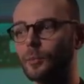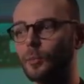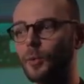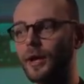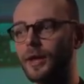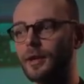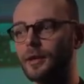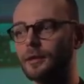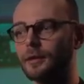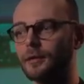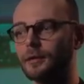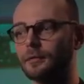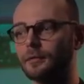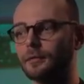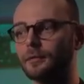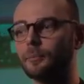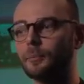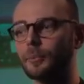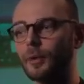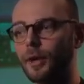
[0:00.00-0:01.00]

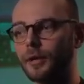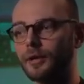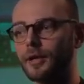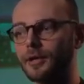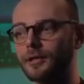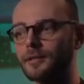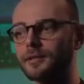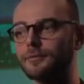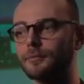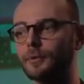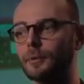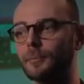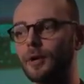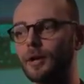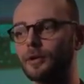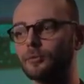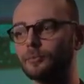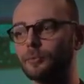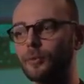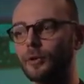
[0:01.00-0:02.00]
when products from
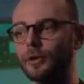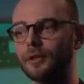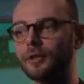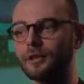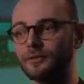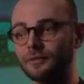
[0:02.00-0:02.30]
Biosporin